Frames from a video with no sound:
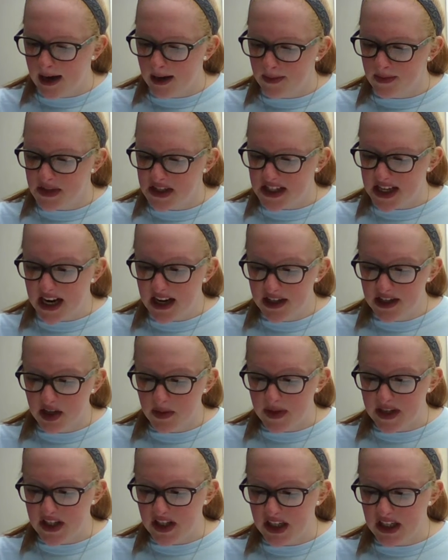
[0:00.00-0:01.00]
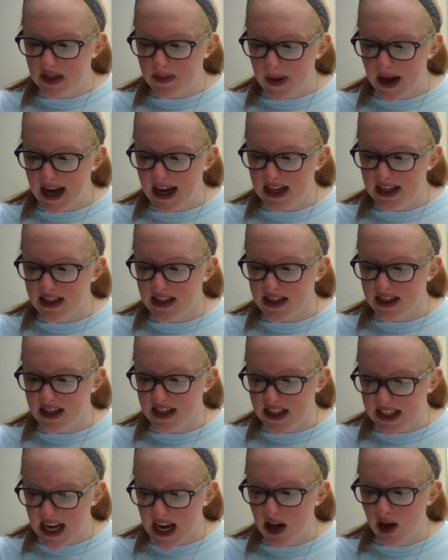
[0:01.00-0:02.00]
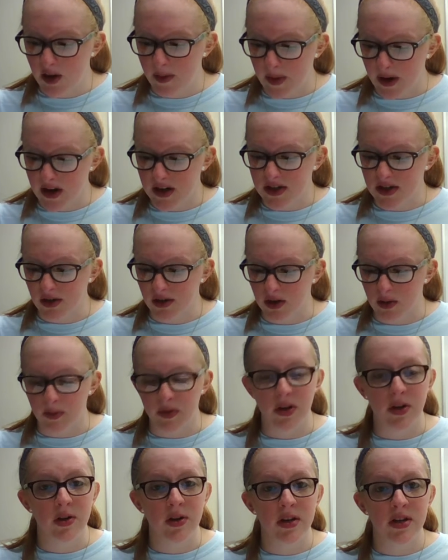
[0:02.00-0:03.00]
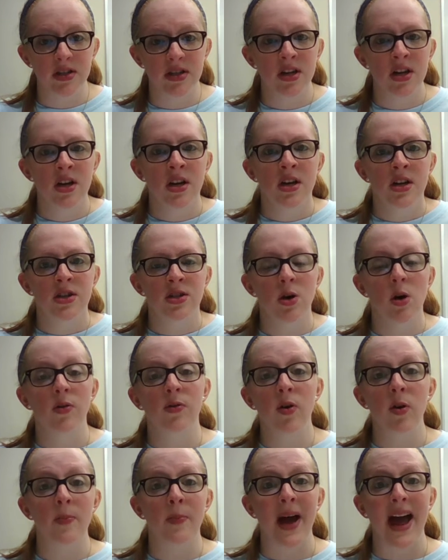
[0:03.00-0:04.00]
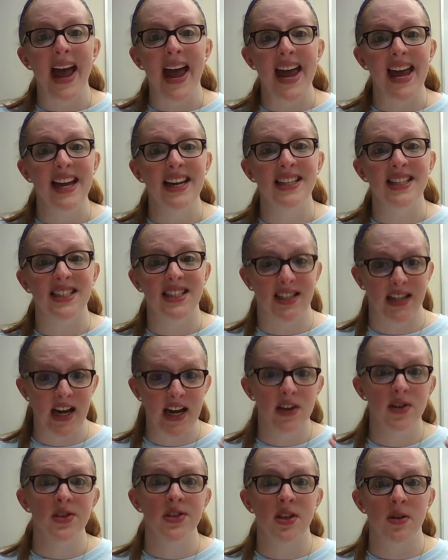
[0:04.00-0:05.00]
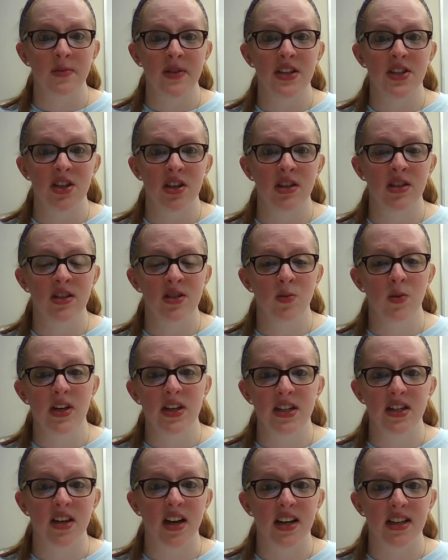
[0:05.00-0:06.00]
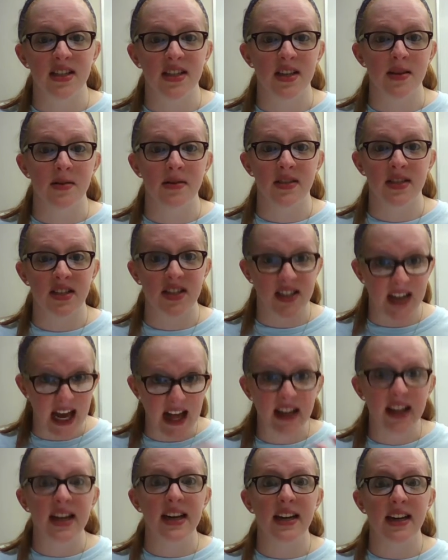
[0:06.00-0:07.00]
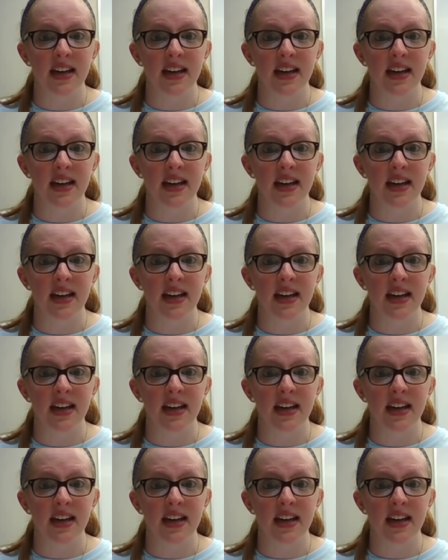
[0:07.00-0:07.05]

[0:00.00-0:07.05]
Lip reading: Sales commissions paid to sell personal computers. So if we're paying sales commissions, we discussed that selling